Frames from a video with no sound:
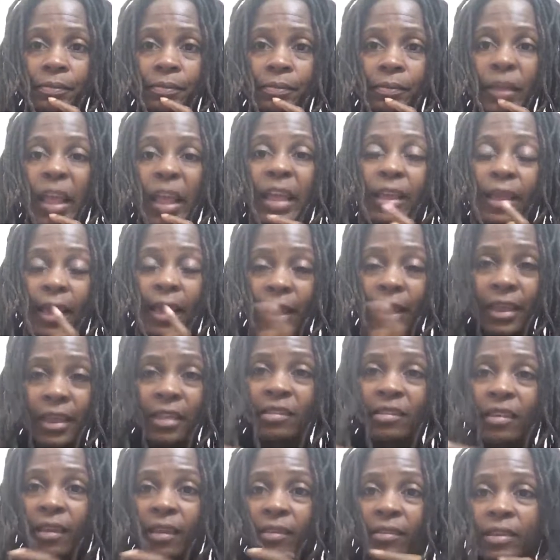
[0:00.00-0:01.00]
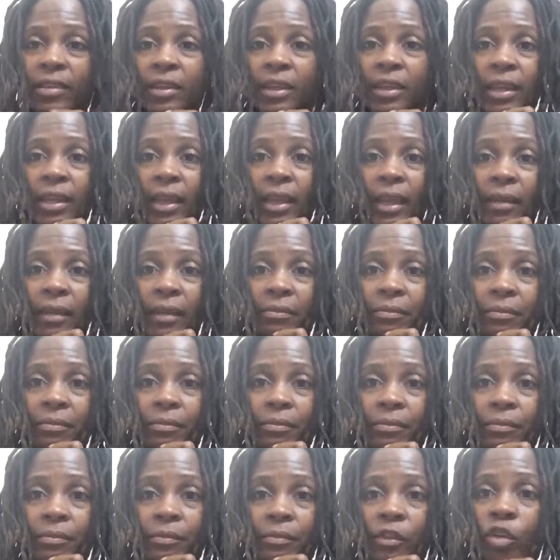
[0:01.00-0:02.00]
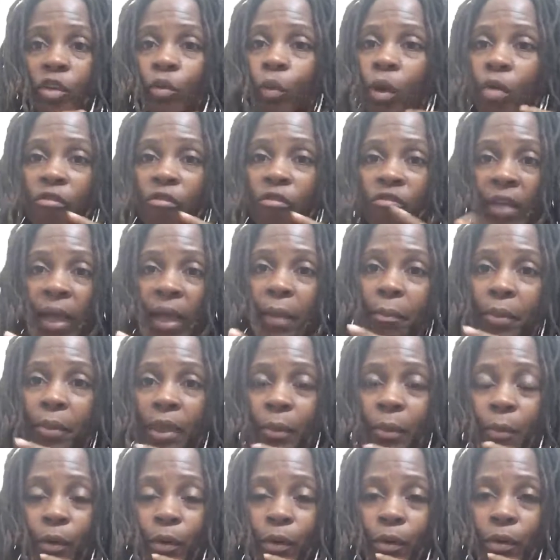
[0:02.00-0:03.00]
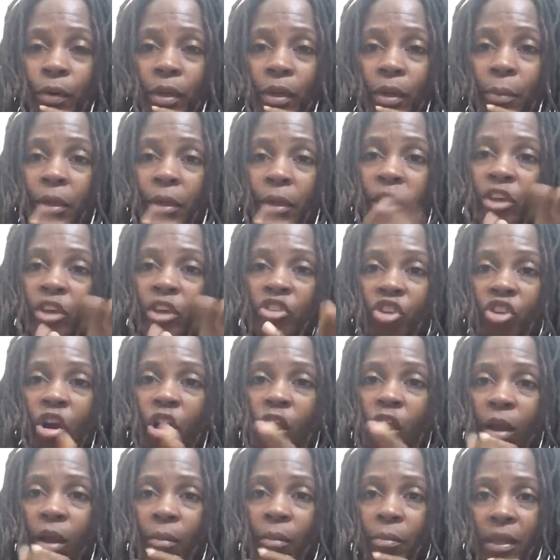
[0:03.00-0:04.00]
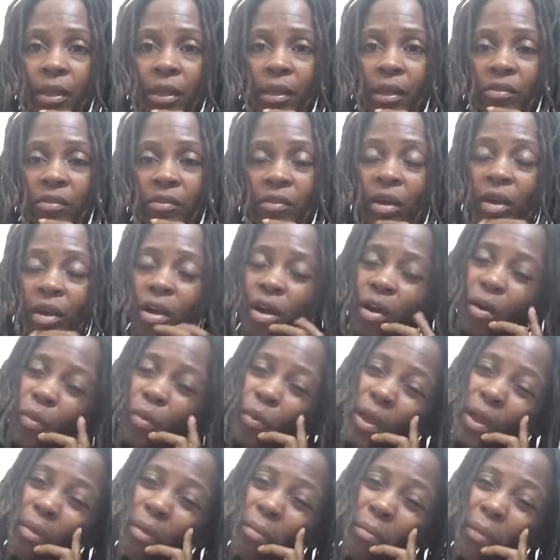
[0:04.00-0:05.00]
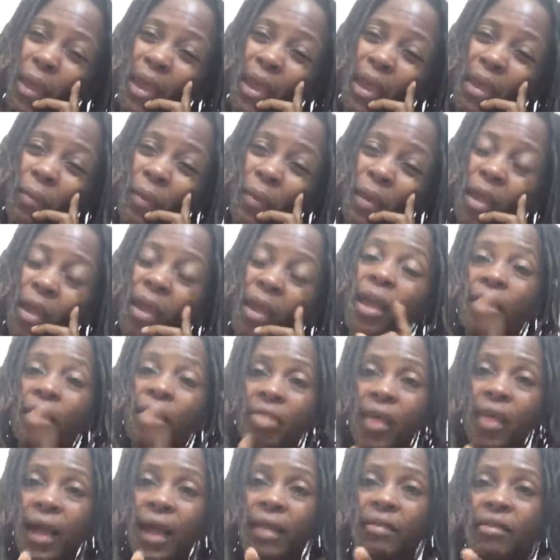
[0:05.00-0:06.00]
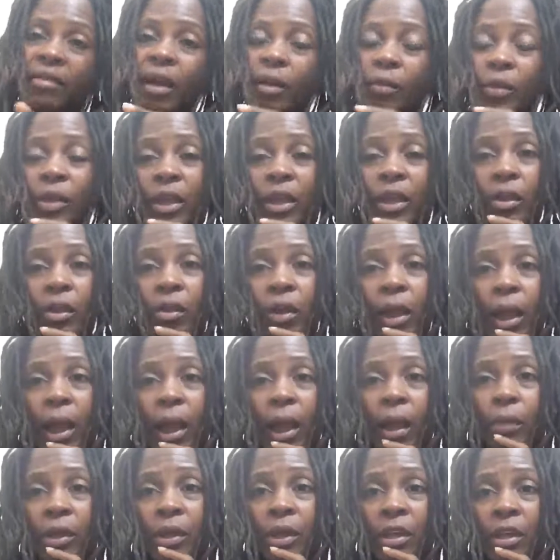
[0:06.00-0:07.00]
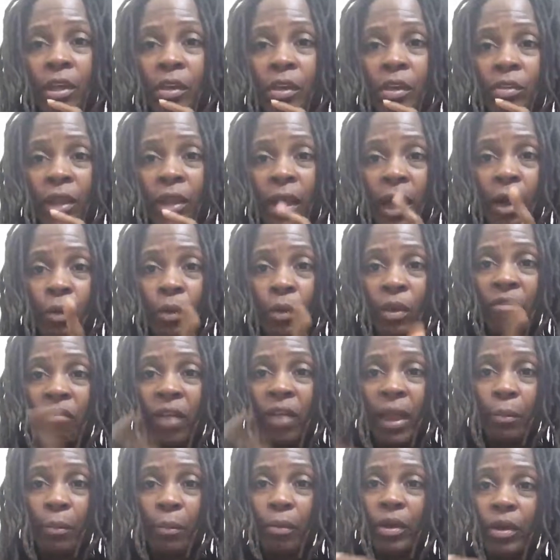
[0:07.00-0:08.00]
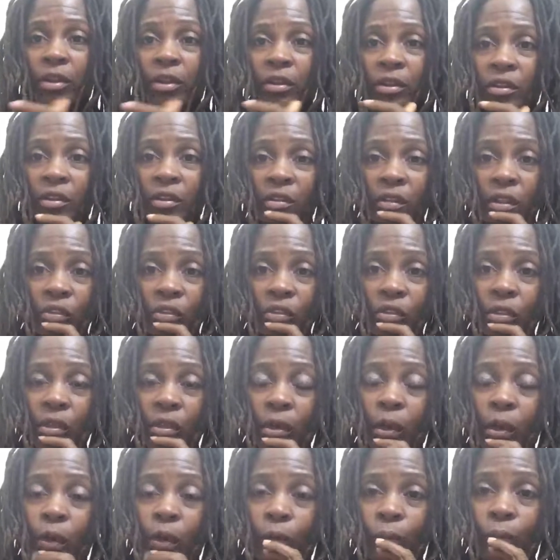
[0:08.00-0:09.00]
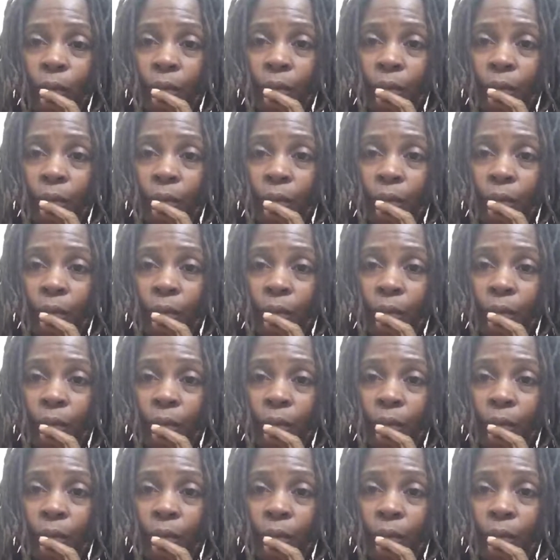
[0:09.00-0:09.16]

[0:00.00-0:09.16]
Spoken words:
and get tested again. You won't vet people because your heart bleeds. Oh, well, maybe. That's how we get hurt, how we get killed, and how we invite predators into the home.